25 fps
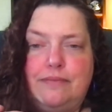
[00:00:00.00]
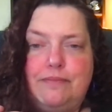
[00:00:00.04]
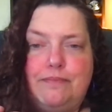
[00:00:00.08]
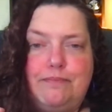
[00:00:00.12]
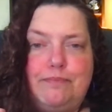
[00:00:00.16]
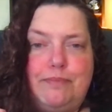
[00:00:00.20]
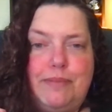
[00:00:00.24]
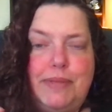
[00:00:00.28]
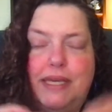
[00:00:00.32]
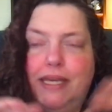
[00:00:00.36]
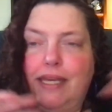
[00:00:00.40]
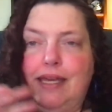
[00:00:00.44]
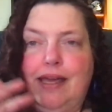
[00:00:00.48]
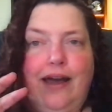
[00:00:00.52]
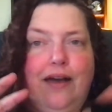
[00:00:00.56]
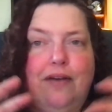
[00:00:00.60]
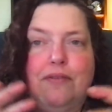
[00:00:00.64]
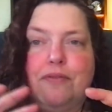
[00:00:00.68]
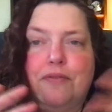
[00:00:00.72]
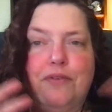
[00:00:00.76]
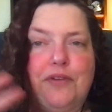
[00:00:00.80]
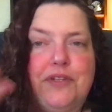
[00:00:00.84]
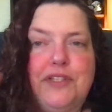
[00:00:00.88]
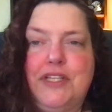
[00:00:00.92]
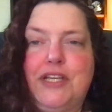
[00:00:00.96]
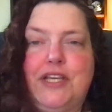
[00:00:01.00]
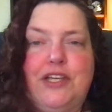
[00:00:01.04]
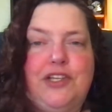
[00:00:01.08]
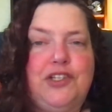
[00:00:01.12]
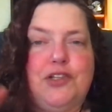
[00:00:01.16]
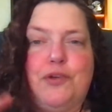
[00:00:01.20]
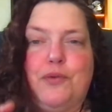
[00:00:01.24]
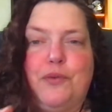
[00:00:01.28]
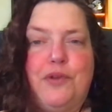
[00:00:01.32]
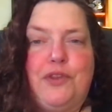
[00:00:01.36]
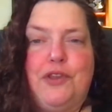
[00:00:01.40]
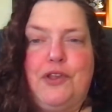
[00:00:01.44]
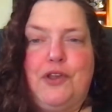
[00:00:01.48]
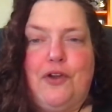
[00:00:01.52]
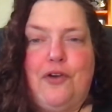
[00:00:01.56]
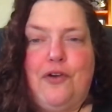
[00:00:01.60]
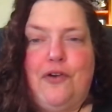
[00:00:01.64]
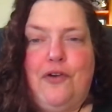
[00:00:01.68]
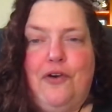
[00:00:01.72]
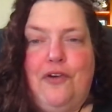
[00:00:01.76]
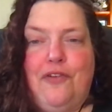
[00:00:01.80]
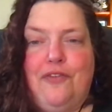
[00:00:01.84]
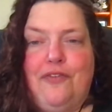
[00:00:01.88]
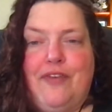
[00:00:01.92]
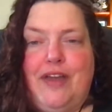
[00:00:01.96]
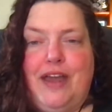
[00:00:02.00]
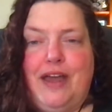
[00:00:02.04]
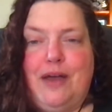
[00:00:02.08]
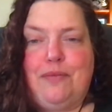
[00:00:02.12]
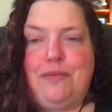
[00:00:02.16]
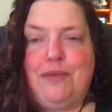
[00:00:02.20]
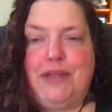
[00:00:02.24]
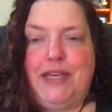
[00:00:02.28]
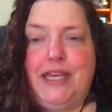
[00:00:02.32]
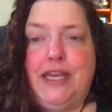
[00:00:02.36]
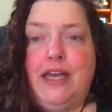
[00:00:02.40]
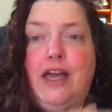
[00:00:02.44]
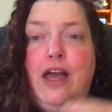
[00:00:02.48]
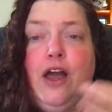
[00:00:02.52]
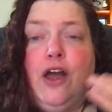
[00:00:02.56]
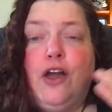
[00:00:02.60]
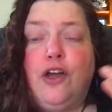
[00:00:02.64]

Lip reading: big conversation with your whole family.